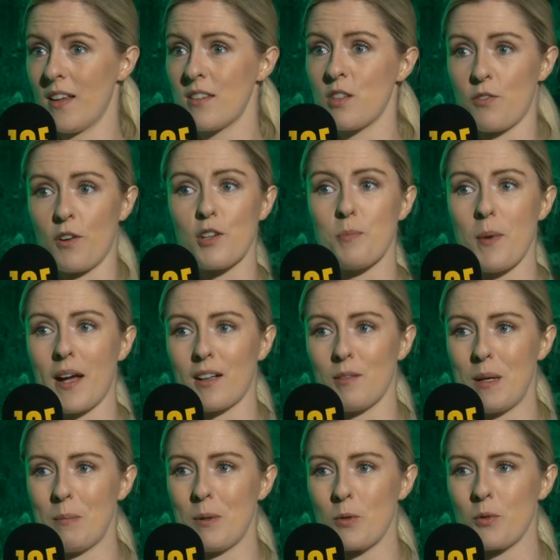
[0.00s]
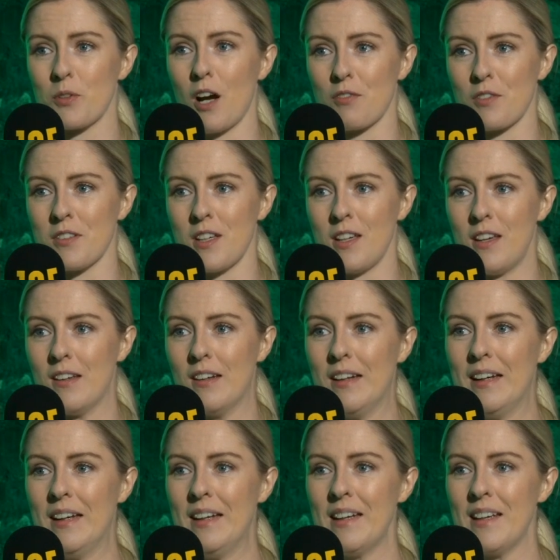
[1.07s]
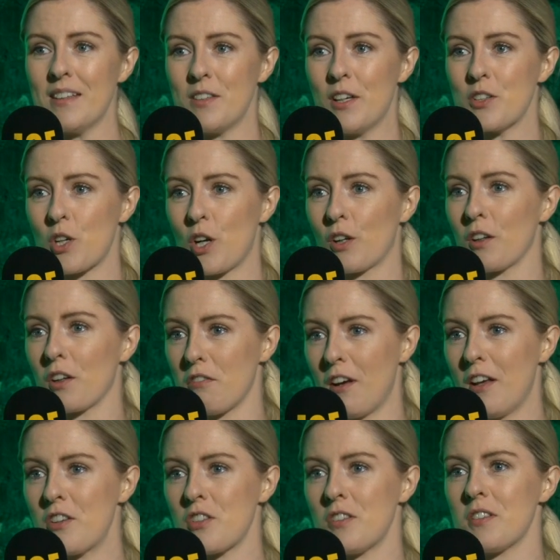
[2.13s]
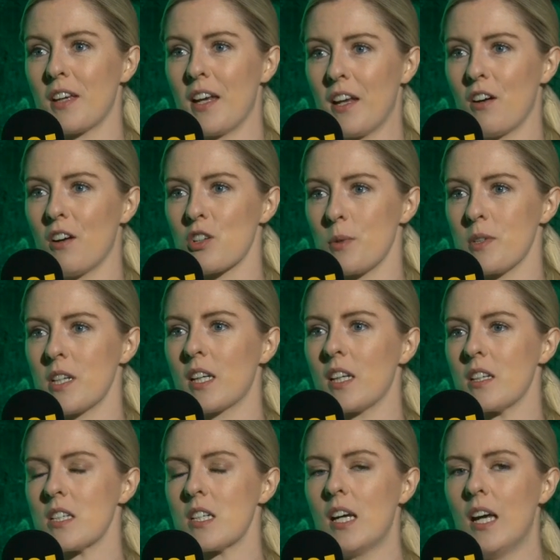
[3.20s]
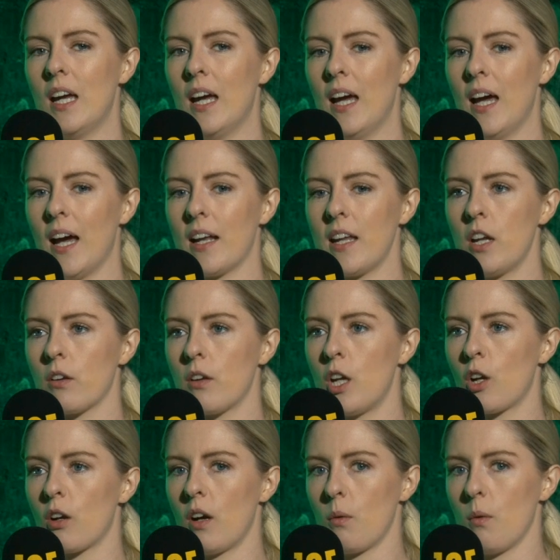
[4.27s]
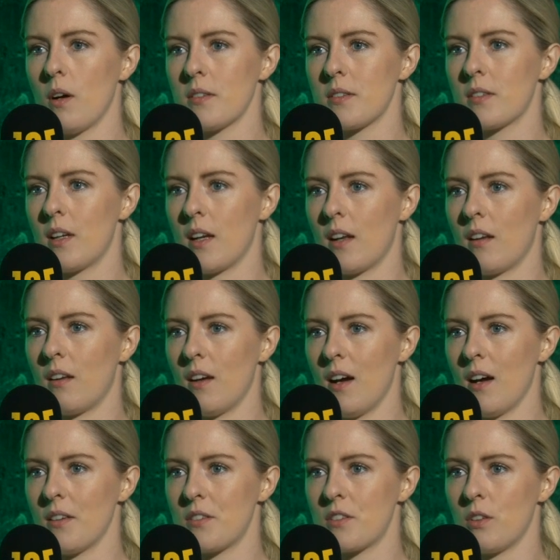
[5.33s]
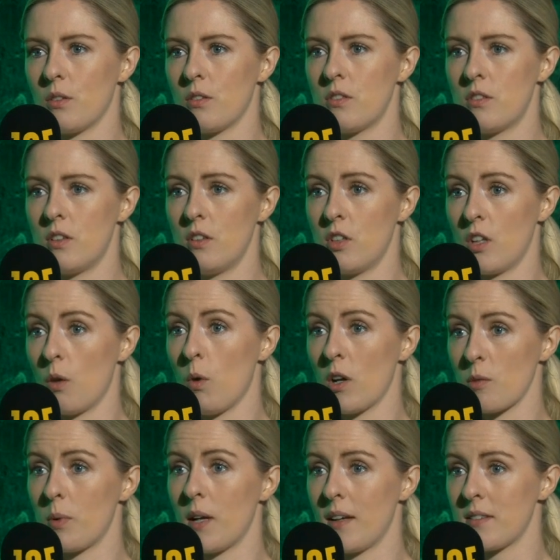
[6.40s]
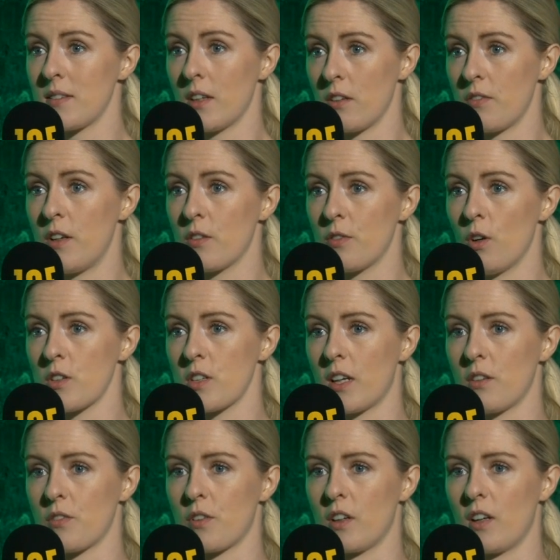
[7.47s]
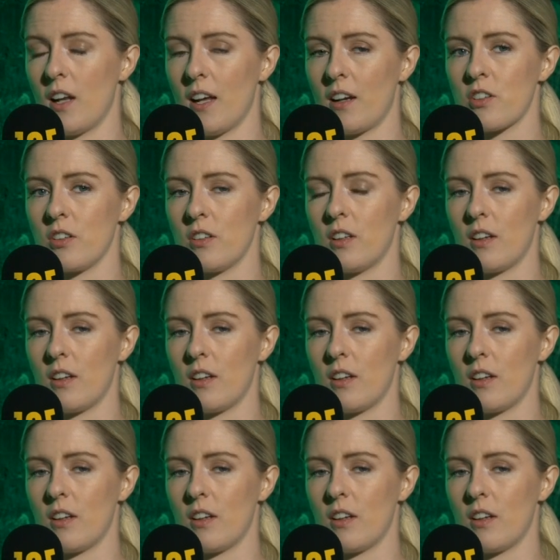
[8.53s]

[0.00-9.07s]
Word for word: That's the first battle people yeah. don't often see is the internal conventions and getting right. onto a ticket. And here, here I was getting asked, you know, did I want a place on the Fianna Fáil ticket yeah. for an election?